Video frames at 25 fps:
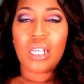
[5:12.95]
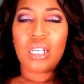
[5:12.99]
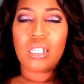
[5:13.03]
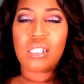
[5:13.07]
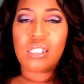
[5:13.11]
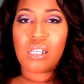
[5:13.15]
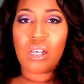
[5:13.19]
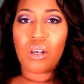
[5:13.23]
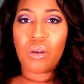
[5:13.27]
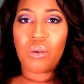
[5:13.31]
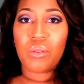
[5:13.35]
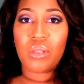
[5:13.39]

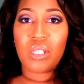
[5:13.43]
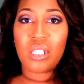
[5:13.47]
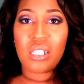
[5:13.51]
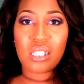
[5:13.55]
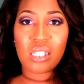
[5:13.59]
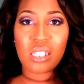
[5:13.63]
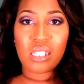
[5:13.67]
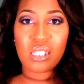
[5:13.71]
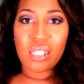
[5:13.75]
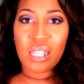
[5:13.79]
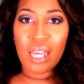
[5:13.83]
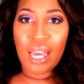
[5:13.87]
So
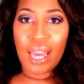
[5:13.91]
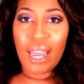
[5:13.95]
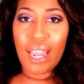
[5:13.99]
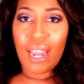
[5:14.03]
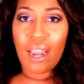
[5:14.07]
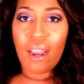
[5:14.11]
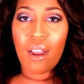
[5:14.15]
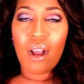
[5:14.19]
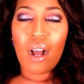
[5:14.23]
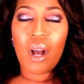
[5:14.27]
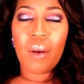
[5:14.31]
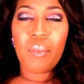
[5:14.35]
this is the
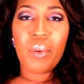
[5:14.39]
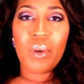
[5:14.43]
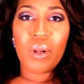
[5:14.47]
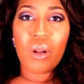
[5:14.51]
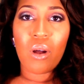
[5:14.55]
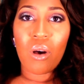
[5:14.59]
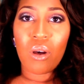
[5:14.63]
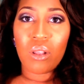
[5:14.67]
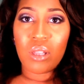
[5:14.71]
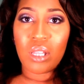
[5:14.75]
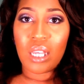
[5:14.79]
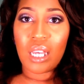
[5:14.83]
hair. I'll put
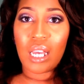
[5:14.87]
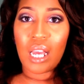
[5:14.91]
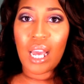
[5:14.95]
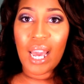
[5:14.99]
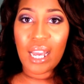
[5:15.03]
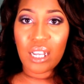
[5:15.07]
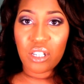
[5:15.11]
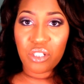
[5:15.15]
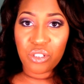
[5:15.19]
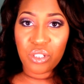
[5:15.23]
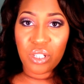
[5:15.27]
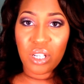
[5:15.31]
all the
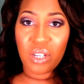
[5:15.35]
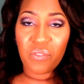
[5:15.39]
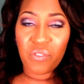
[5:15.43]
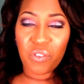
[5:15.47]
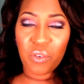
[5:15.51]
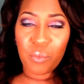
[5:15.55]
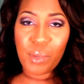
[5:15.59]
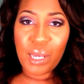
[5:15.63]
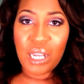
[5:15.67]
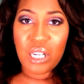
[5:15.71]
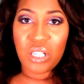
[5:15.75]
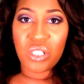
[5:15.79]
extra
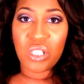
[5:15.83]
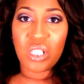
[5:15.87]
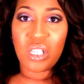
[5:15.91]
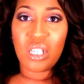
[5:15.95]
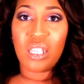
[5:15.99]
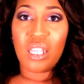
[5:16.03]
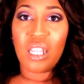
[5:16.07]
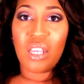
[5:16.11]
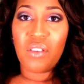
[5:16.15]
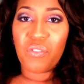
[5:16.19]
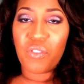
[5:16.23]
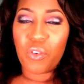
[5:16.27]
information
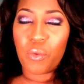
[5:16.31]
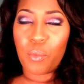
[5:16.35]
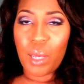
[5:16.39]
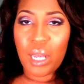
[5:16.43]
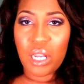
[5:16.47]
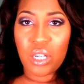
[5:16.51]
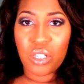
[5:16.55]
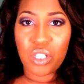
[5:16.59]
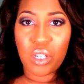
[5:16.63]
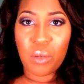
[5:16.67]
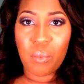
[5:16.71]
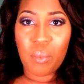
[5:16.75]
in the
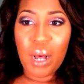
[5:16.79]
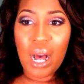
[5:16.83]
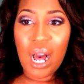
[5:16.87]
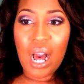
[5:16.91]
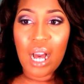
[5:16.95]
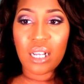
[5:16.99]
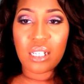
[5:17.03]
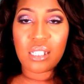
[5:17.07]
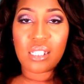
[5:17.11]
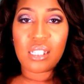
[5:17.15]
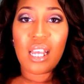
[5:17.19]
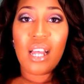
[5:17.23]
information
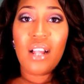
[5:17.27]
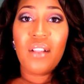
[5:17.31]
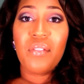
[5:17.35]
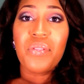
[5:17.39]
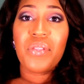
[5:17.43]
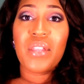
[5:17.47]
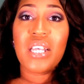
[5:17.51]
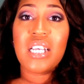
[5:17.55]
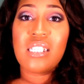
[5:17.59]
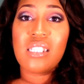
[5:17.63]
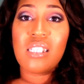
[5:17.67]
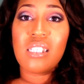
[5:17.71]
box.
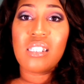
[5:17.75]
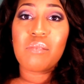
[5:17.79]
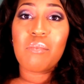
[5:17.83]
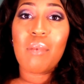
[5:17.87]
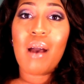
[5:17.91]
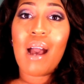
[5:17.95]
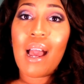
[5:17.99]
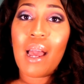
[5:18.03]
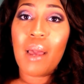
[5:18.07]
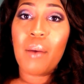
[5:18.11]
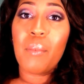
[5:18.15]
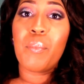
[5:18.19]
This is
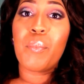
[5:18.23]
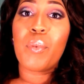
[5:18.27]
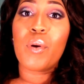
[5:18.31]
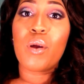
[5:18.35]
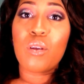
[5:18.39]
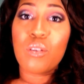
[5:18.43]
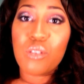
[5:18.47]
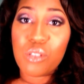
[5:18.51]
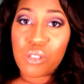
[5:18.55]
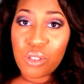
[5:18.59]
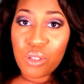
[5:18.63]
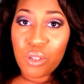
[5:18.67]
my
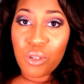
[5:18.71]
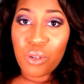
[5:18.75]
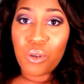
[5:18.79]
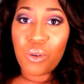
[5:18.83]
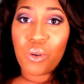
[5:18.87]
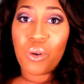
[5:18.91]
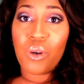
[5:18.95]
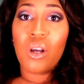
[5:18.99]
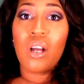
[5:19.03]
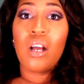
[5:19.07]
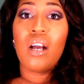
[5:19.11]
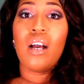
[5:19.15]

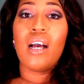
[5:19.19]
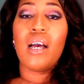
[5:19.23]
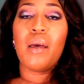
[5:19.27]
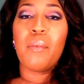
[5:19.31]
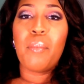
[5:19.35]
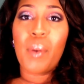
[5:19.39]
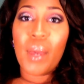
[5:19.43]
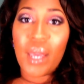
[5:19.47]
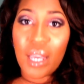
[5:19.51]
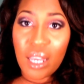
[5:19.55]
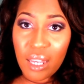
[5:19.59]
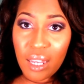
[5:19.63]
personal
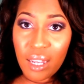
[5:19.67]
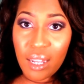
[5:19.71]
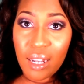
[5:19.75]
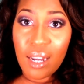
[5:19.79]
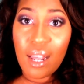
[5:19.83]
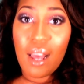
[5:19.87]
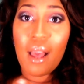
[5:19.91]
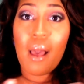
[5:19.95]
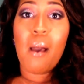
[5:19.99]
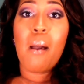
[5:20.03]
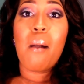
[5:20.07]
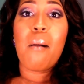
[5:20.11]
opinion,
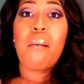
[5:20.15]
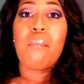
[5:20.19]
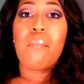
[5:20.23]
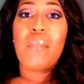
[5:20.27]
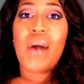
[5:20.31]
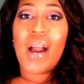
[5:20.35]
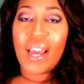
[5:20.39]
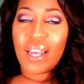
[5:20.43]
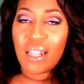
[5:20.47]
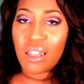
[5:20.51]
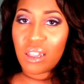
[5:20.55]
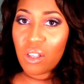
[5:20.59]

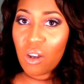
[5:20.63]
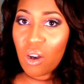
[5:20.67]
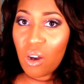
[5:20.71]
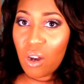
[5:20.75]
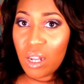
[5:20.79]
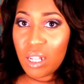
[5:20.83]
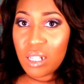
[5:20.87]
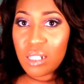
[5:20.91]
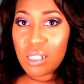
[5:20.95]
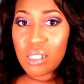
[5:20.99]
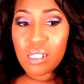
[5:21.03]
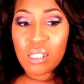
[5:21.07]
my
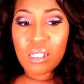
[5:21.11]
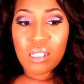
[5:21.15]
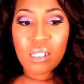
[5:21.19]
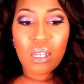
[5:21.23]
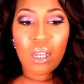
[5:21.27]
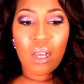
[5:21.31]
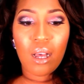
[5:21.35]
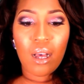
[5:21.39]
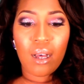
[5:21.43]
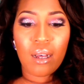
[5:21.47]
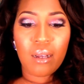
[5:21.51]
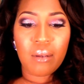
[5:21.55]
thoughts,
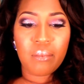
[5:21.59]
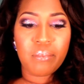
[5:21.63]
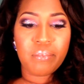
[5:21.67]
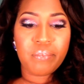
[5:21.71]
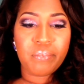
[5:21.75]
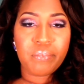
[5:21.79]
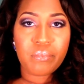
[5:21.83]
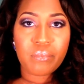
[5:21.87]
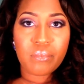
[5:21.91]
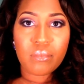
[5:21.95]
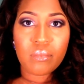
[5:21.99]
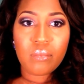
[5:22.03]
and
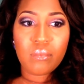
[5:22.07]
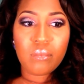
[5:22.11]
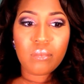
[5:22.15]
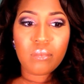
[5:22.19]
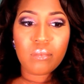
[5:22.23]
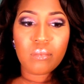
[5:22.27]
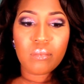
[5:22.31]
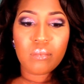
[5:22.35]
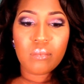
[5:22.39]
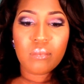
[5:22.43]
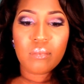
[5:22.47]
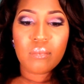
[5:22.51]

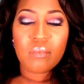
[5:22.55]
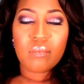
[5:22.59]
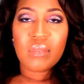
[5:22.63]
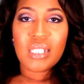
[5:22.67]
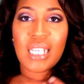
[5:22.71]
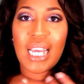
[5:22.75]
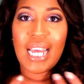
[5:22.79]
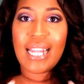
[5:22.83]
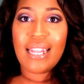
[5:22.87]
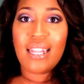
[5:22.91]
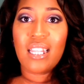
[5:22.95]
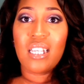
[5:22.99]

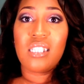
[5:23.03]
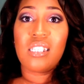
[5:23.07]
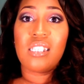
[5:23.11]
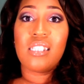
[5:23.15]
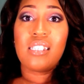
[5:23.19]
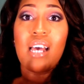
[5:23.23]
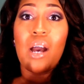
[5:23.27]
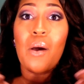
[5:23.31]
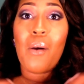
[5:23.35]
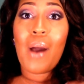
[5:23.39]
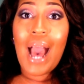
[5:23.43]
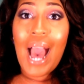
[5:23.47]
this is
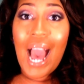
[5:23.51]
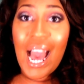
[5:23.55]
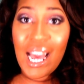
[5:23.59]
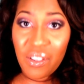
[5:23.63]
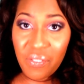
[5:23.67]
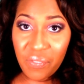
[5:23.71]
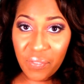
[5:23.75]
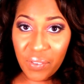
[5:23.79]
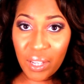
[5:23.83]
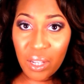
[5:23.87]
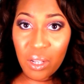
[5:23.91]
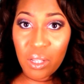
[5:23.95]
how I
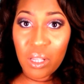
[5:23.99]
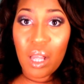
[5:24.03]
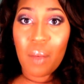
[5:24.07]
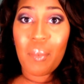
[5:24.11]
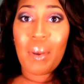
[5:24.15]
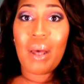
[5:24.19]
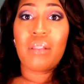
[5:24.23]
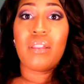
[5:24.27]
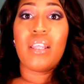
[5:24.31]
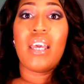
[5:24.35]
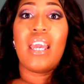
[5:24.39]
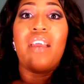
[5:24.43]
feel
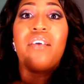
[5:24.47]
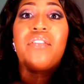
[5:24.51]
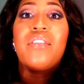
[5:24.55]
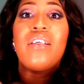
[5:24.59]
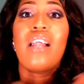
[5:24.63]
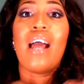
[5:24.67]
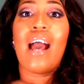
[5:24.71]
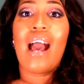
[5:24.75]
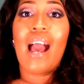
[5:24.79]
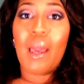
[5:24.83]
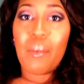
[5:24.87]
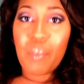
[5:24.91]
about the hair
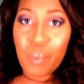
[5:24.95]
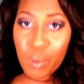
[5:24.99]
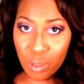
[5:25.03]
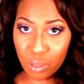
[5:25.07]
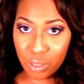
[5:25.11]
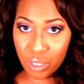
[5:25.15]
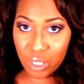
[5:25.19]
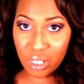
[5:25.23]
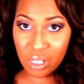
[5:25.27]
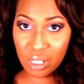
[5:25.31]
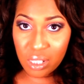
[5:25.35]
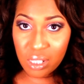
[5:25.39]
that I
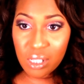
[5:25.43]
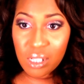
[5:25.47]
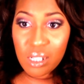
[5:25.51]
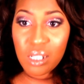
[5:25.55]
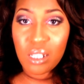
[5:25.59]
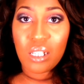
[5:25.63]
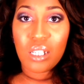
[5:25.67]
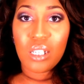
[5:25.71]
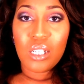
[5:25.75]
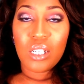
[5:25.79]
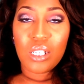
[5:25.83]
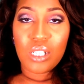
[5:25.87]
purchased.
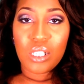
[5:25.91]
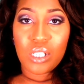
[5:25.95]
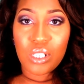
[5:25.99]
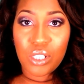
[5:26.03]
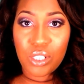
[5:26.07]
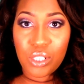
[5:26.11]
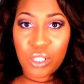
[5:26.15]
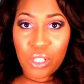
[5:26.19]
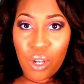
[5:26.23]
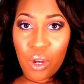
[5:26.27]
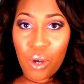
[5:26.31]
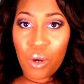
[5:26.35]

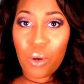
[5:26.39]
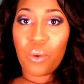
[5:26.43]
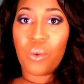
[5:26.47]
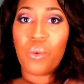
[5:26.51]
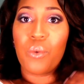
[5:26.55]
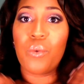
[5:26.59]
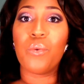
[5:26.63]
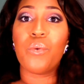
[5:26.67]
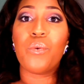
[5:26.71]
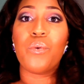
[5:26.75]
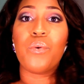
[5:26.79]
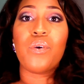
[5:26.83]

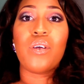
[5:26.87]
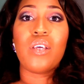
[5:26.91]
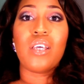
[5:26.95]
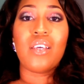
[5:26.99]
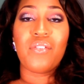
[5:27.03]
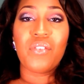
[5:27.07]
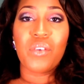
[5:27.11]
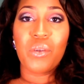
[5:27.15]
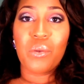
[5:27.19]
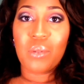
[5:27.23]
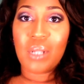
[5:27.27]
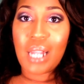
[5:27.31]
So
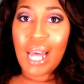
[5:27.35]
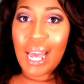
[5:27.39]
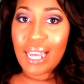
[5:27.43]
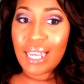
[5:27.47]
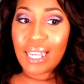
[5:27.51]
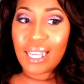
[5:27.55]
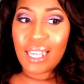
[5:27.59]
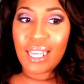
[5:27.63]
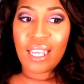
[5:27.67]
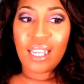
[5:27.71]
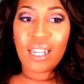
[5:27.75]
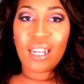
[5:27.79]
if you
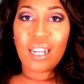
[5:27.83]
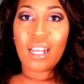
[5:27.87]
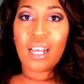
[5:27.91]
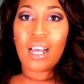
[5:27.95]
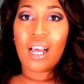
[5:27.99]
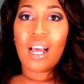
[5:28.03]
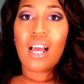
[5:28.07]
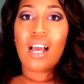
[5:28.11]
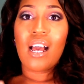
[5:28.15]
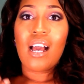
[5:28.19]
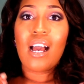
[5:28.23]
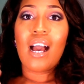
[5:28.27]
like it,
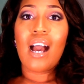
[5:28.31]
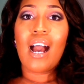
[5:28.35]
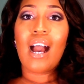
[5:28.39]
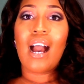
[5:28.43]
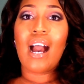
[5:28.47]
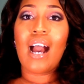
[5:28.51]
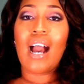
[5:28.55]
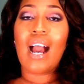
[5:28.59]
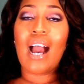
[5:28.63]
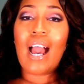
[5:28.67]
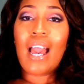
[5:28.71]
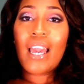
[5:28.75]

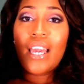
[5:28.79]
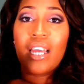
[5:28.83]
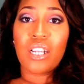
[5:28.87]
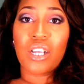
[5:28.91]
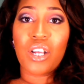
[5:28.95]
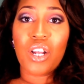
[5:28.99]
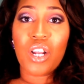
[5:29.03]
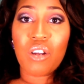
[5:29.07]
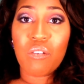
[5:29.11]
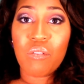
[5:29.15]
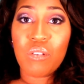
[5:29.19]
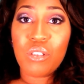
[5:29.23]
I
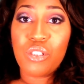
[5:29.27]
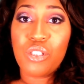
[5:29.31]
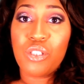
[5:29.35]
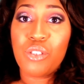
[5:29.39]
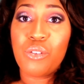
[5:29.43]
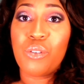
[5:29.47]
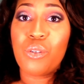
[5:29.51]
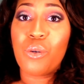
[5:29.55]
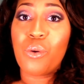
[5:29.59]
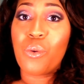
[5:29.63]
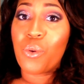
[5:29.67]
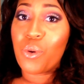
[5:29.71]
encourage
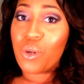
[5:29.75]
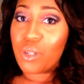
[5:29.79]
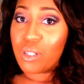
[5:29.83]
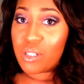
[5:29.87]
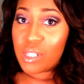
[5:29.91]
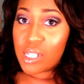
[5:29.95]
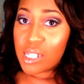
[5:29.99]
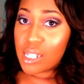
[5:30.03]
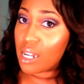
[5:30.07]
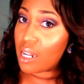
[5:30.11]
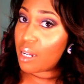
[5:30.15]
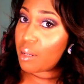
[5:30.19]
you to order
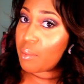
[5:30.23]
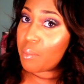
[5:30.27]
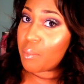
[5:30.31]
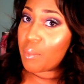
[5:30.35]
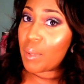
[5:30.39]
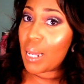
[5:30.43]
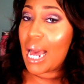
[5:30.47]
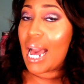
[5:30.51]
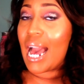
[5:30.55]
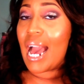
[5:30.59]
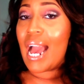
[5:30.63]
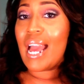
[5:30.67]
some.
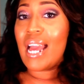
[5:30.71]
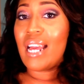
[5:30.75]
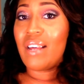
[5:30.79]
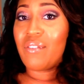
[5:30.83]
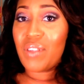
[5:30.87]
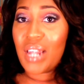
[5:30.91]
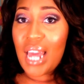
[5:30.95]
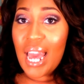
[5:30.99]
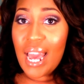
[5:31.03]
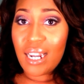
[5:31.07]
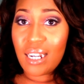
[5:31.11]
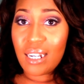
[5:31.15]
I
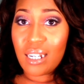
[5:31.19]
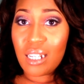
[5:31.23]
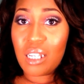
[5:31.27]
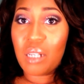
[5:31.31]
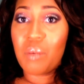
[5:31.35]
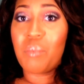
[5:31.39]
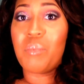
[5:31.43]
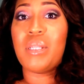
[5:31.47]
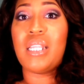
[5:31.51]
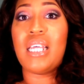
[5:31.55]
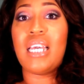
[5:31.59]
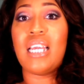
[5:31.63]
haven't had any
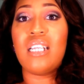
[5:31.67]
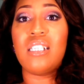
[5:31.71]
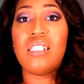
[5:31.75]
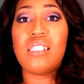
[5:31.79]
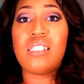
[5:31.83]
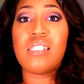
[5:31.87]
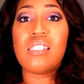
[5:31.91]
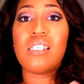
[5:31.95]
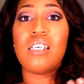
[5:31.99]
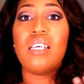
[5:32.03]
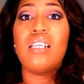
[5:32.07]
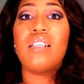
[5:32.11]

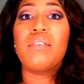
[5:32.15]
complaints,